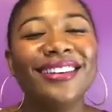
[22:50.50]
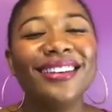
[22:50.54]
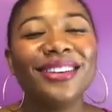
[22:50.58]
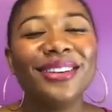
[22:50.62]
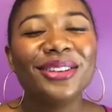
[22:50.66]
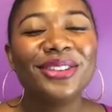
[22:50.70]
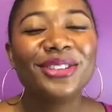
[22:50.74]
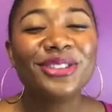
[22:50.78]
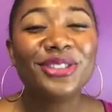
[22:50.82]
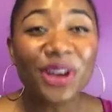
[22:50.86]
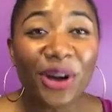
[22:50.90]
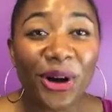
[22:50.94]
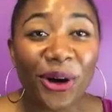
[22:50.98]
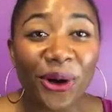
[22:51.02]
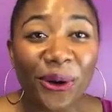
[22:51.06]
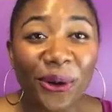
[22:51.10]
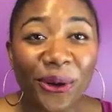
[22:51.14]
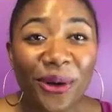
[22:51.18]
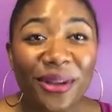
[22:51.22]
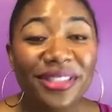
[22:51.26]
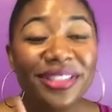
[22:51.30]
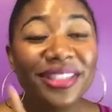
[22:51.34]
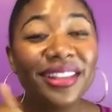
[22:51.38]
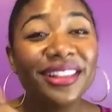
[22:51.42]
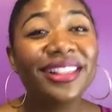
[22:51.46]
So
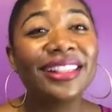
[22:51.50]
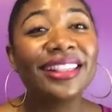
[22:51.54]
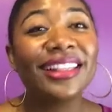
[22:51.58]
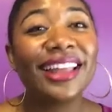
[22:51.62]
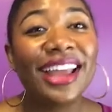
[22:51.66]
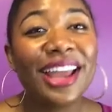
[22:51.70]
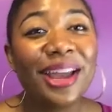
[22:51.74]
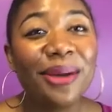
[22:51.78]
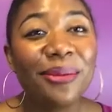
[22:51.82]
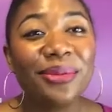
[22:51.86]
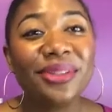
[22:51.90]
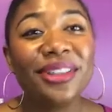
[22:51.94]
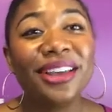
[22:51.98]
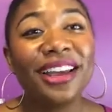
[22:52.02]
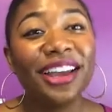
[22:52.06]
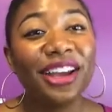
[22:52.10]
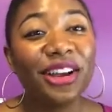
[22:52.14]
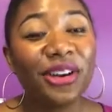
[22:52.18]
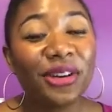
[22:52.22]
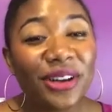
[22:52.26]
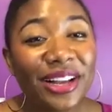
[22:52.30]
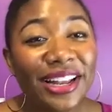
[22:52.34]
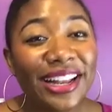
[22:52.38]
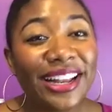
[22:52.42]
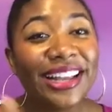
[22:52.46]
the
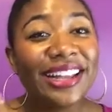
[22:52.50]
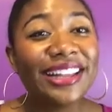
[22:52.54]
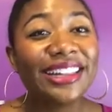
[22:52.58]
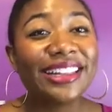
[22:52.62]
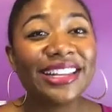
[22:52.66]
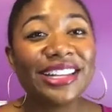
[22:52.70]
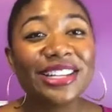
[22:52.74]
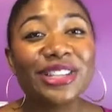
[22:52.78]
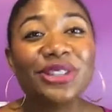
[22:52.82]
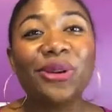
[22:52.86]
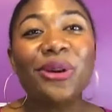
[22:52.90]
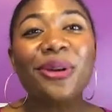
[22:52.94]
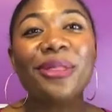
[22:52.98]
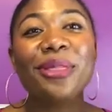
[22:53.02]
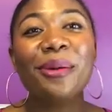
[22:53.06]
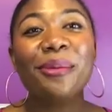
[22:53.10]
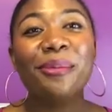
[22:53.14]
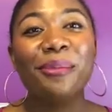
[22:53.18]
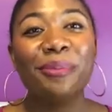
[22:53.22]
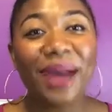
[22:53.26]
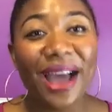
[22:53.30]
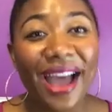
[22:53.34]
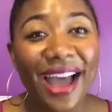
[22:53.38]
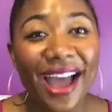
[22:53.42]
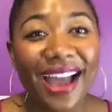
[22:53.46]
ingredient list on the
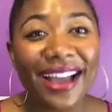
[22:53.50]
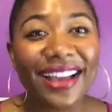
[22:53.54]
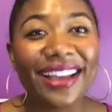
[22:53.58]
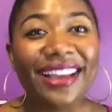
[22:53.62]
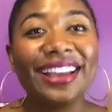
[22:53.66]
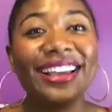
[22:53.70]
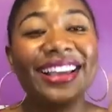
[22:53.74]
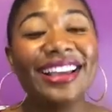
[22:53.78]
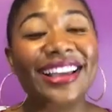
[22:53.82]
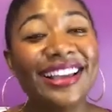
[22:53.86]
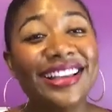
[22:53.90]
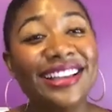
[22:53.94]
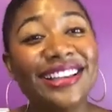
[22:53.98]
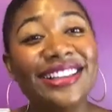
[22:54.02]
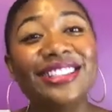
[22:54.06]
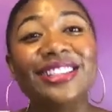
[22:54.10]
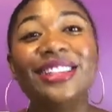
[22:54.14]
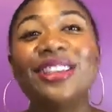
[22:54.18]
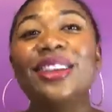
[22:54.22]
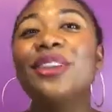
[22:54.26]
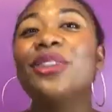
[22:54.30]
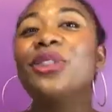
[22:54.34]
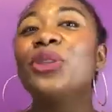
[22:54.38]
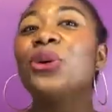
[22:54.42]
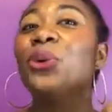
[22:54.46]
back is
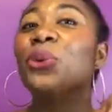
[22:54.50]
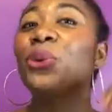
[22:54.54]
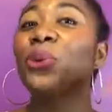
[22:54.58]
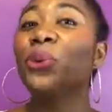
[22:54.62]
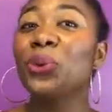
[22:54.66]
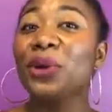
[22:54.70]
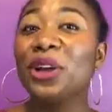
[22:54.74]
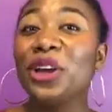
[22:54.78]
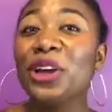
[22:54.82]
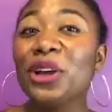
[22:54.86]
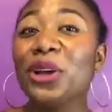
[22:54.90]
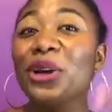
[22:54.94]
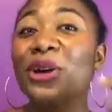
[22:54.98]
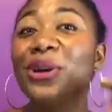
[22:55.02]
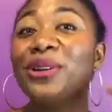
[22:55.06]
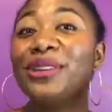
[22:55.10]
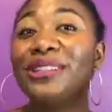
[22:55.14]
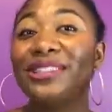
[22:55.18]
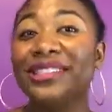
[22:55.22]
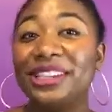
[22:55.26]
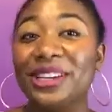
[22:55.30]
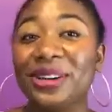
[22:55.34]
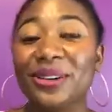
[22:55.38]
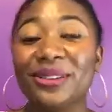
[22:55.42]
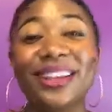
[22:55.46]
the real
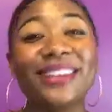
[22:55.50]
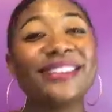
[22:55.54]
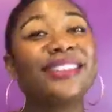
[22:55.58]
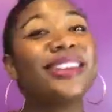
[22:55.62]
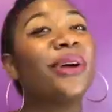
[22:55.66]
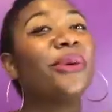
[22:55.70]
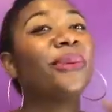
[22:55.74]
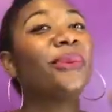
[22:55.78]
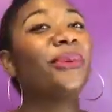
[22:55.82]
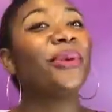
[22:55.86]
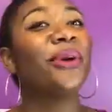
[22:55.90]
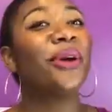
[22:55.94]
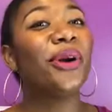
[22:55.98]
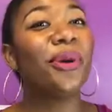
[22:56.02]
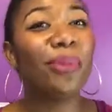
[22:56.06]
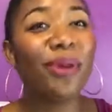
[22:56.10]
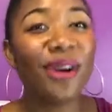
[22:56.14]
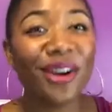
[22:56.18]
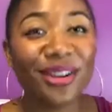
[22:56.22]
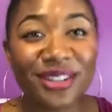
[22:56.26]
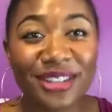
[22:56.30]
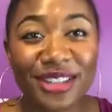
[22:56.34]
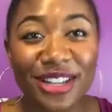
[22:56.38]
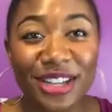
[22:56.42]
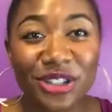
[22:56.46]
deal. That's that real
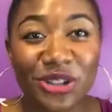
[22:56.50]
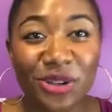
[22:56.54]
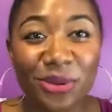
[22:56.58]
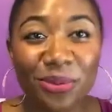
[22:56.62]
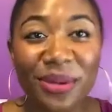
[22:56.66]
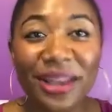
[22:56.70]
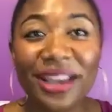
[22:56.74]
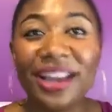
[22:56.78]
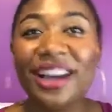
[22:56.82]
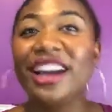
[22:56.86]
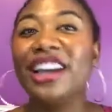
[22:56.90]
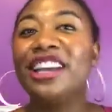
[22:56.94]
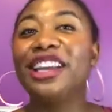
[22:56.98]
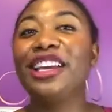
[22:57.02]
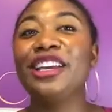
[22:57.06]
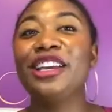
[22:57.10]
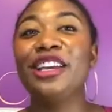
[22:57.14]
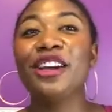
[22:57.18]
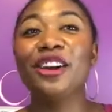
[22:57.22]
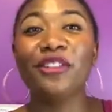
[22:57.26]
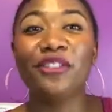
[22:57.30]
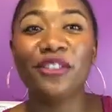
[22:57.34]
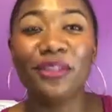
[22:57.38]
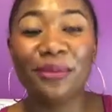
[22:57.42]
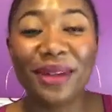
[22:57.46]
person that you meet a
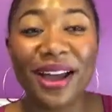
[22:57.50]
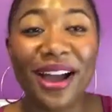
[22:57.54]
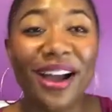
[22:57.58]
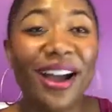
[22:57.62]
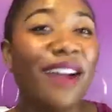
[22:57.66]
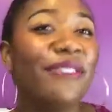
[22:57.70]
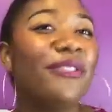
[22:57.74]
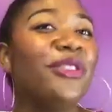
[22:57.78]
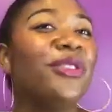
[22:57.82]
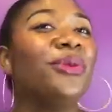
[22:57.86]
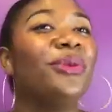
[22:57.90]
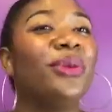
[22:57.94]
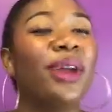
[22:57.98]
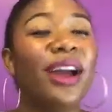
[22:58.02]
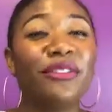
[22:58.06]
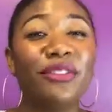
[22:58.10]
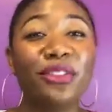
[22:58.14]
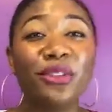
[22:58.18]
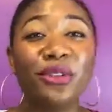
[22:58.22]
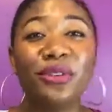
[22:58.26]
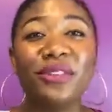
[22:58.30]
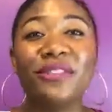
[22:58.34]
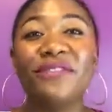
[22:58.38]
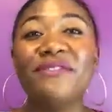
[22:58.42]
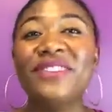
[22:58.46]
year from now after
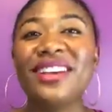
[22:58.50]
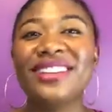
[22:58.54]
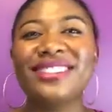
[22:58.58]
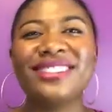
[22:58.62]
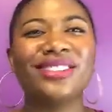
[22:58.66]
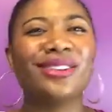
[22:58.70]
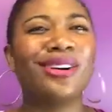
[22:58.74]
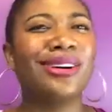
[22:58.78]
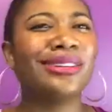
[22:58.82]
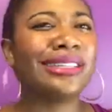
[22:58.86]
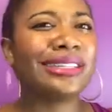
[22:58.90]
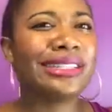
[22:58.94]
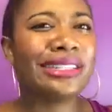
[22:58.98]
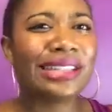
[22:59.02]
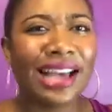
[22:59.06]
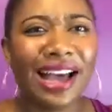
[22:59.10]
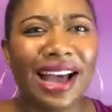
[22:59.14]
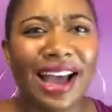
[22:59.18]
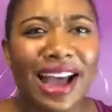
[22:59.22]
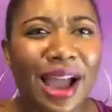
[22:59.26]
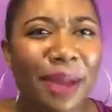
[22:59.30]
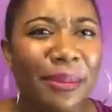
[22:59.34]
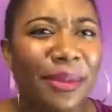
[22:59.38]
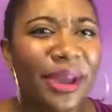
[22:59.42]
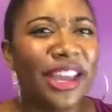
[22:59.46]
you've invested all this
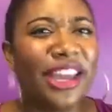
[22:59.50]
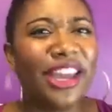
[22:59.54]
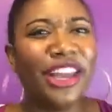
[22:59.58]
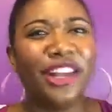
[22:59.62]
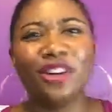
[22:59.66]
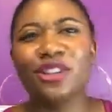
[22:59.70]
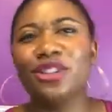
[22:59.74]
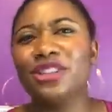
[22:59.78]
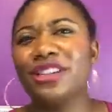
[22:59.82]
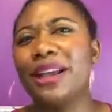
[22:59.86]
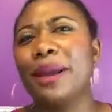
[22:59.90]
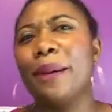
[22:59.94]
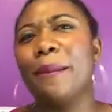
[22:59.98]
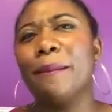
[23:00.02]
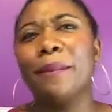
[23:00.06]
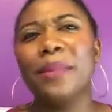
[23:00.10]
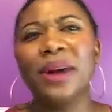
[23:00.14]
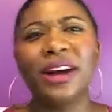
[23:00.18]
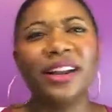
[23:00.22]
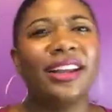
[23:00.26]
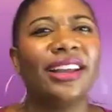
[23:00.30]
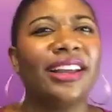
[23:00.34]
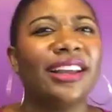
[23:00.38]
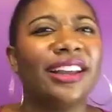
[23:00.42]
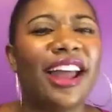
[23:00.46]
time and energy and
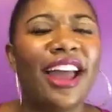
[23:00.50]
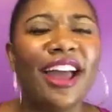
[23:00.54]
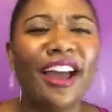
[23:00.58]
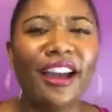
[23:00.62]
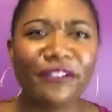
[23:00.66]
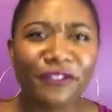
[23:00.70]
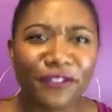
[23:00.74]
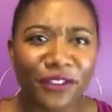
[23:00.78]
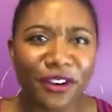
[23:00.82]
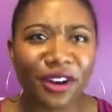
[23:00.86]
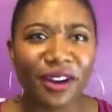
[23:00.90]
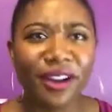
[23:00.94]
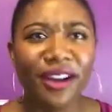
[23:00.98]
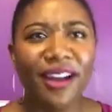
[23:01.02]
money and effort